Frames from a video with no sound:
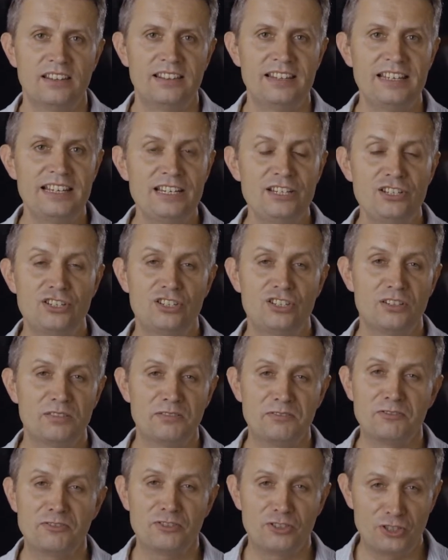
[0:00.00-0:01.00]
These
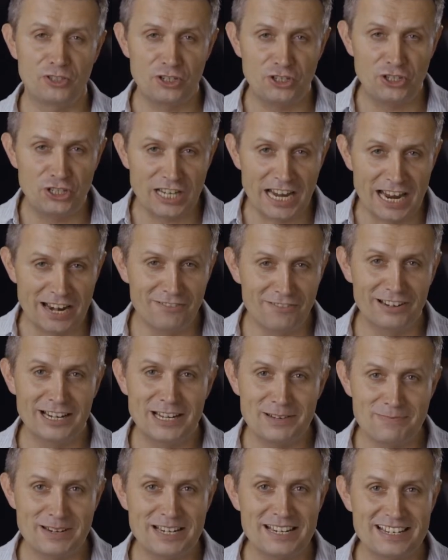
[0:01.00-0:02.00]
should
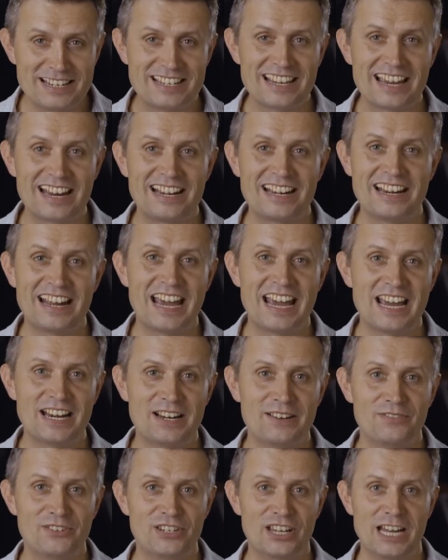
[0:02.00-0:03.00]
generally be decided
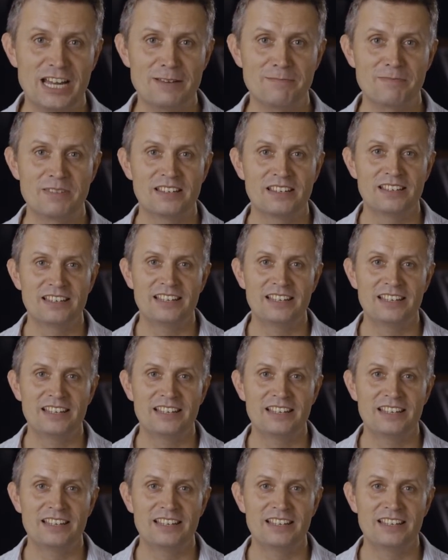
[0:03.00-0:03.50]
ahead of time.